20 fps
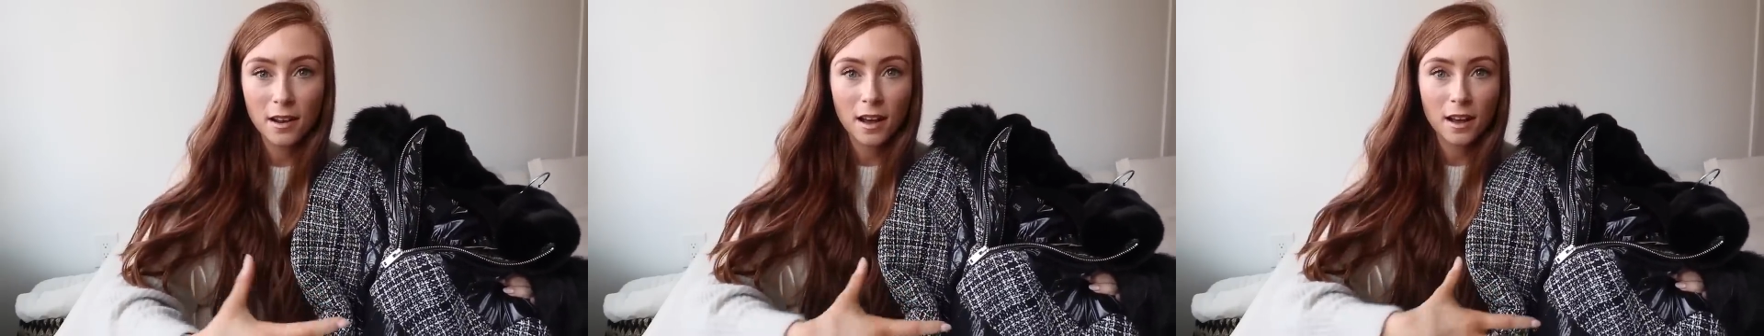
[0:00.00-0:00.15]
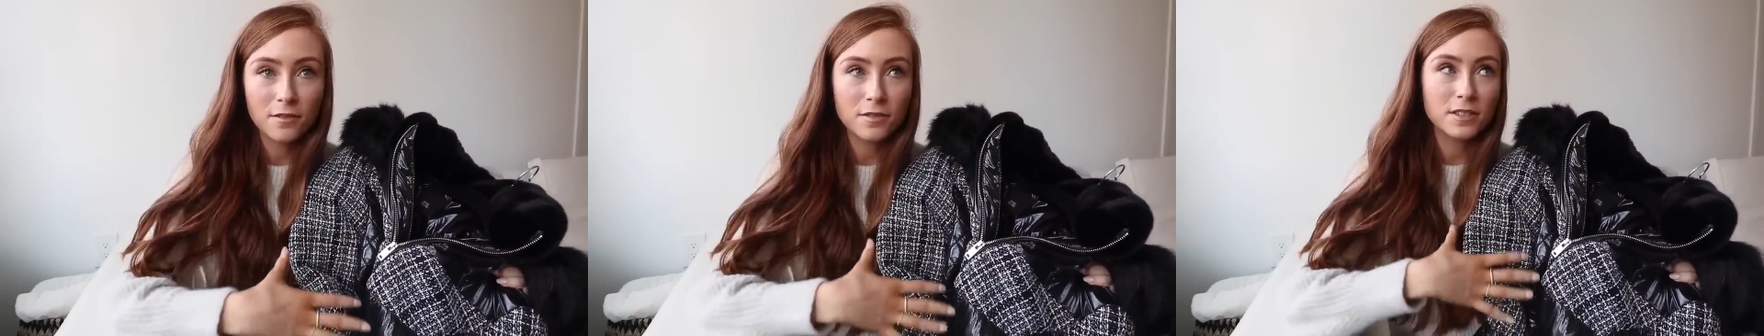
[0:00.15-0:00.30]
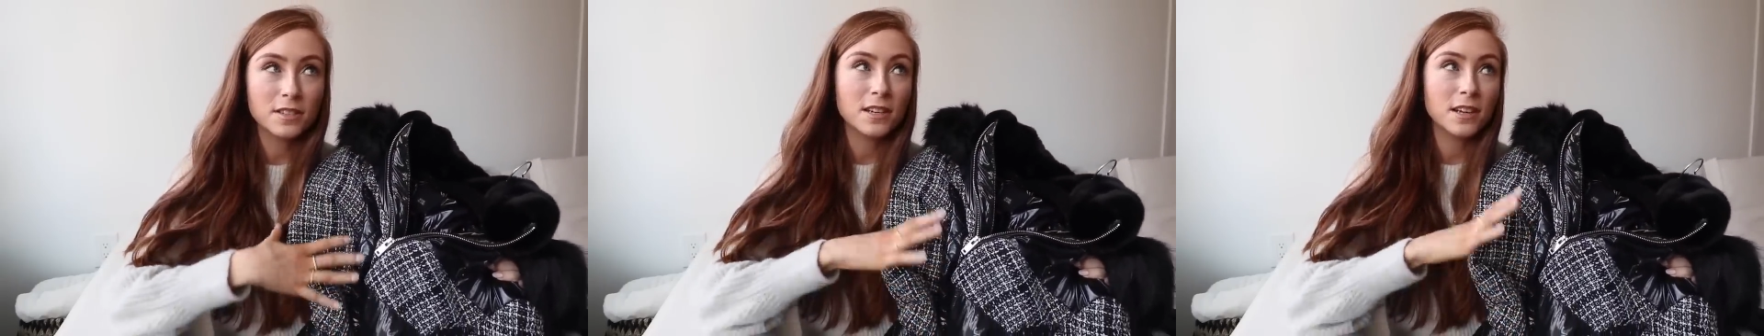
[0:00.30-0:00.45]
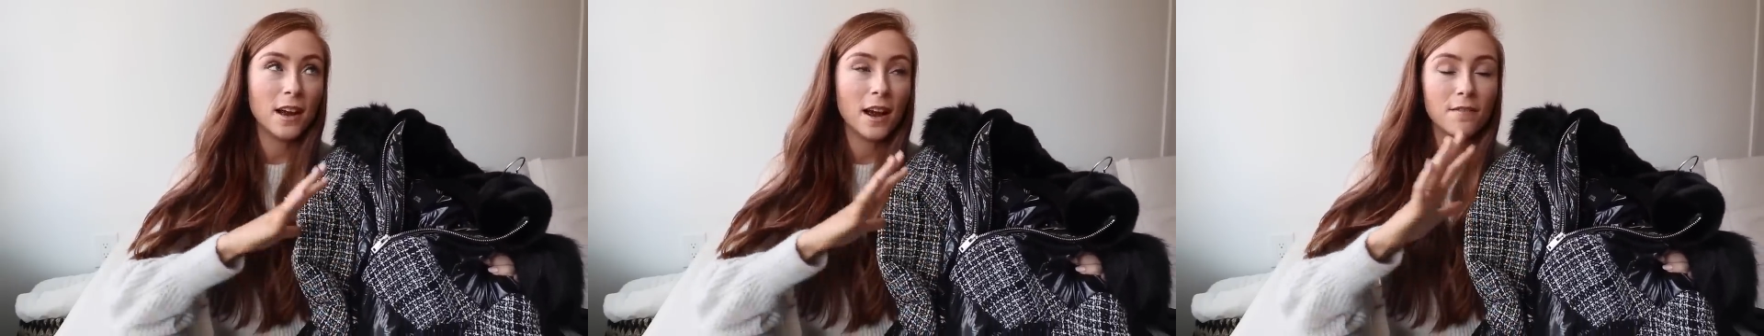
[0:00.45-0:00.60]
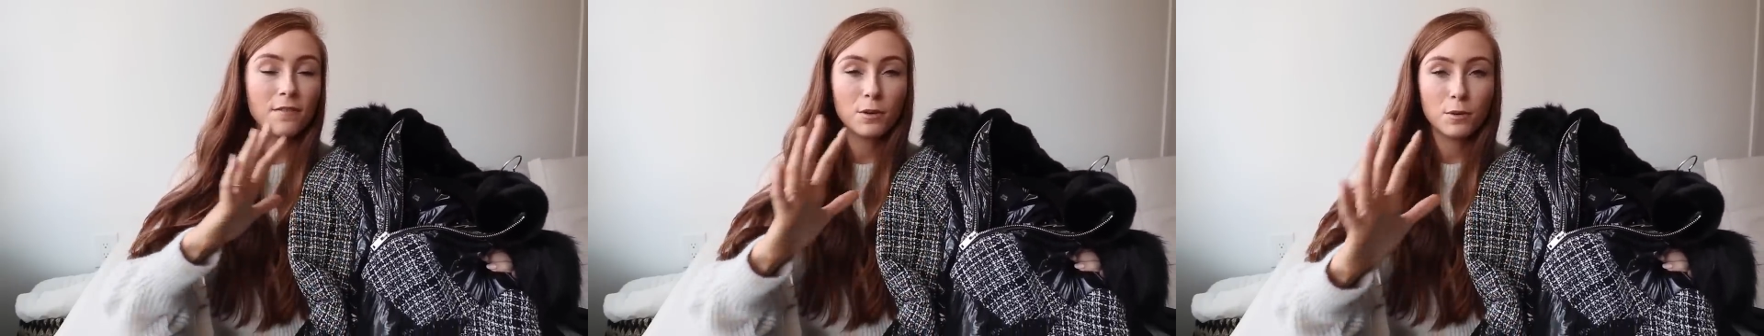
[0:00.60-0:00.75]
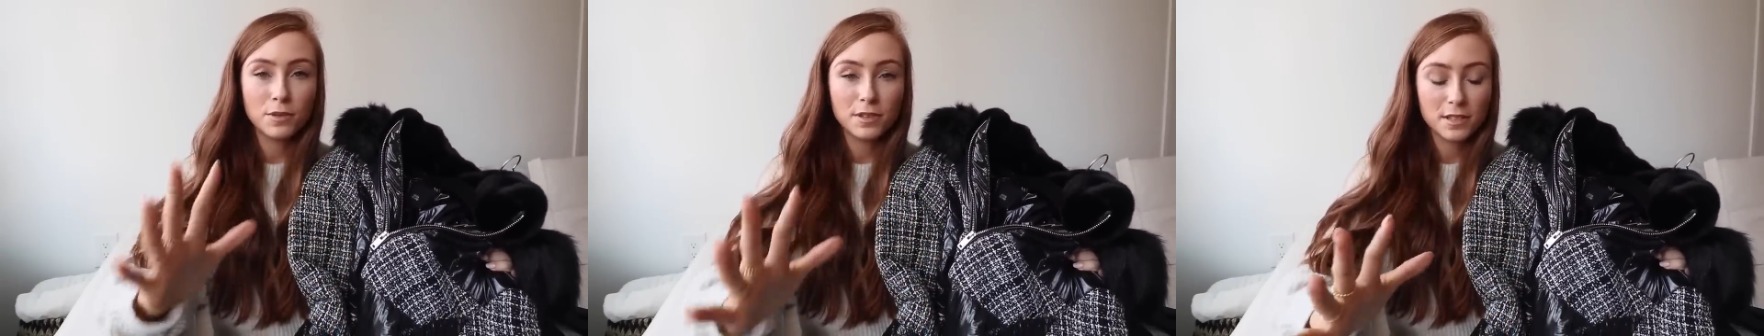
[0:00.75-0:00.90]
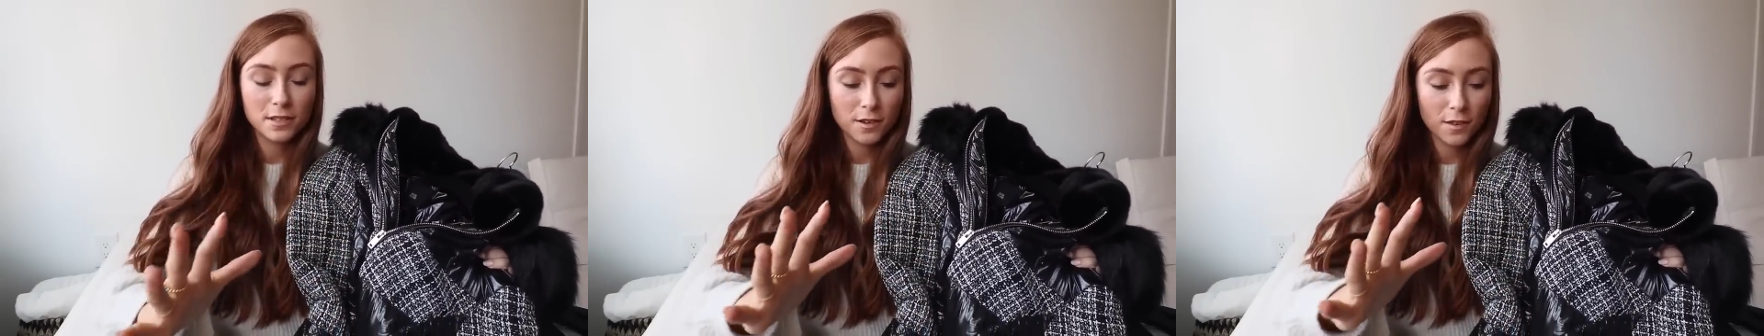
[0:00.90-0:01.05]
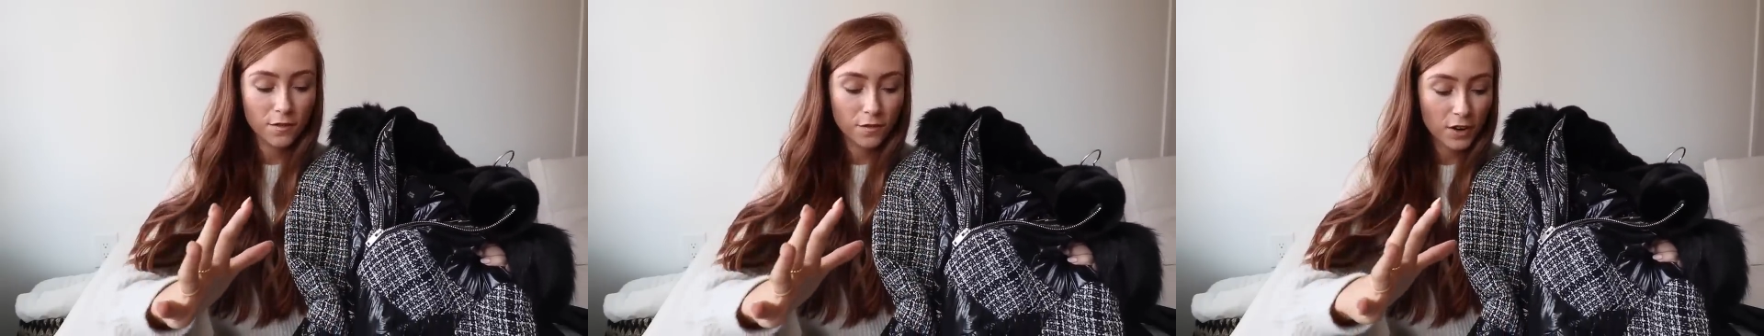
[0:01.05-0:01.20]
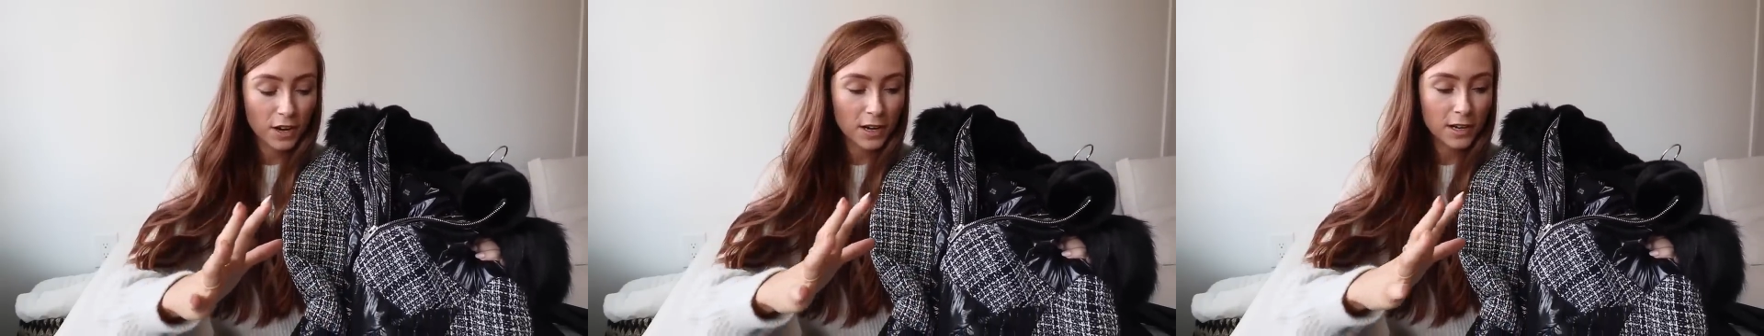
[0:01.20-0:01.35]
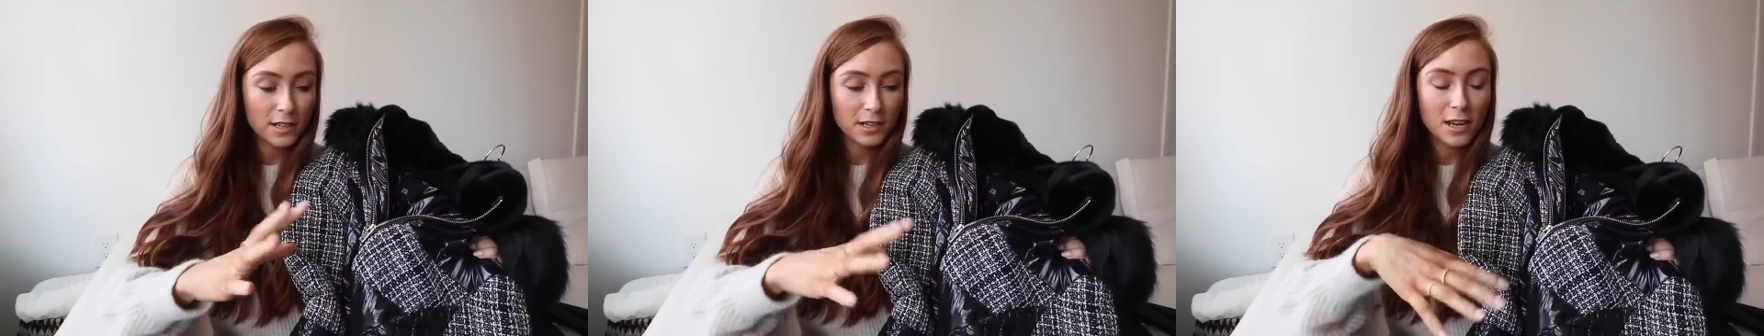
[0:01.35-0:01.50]
Obviously everyone's
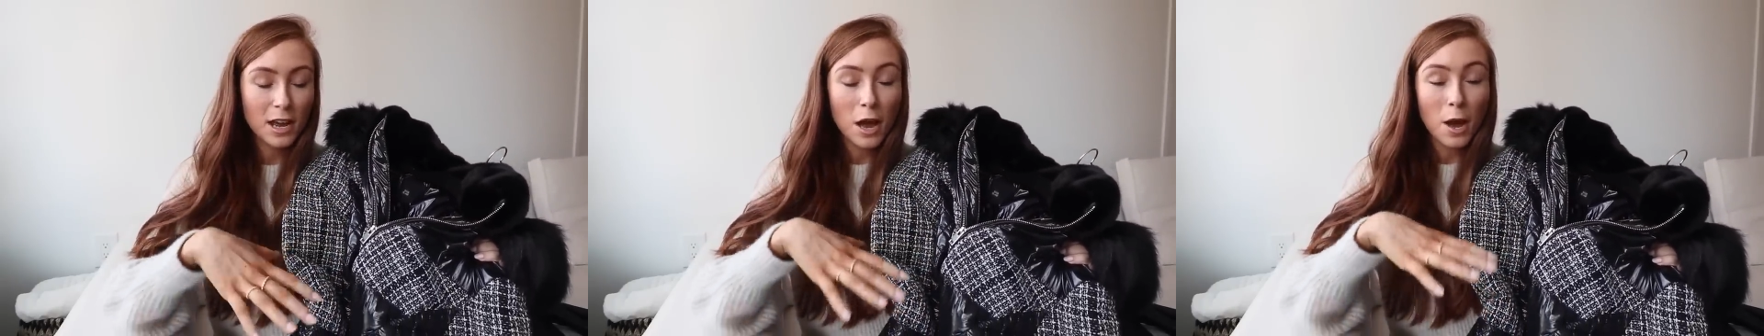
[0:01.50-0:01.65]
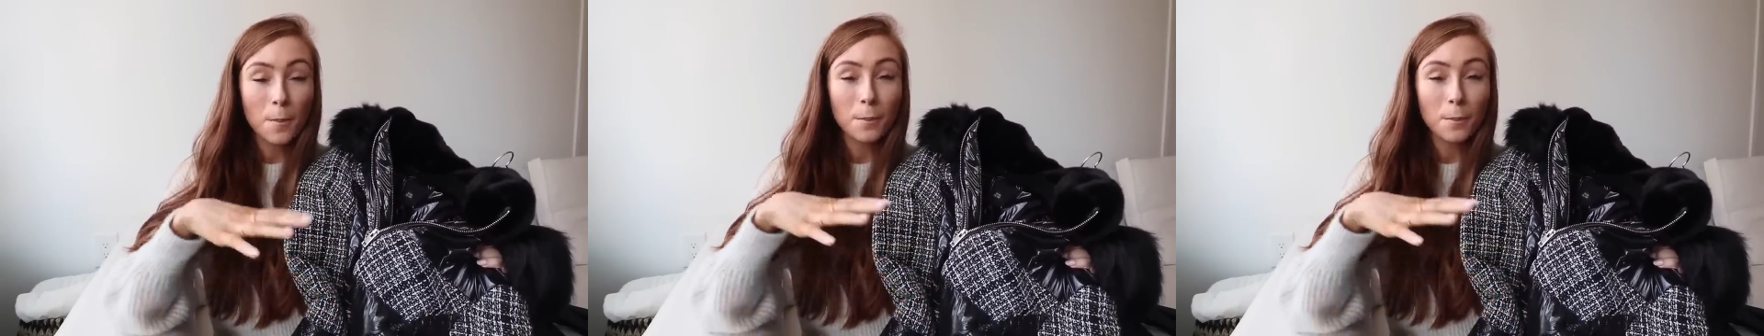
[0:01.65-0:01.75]
different,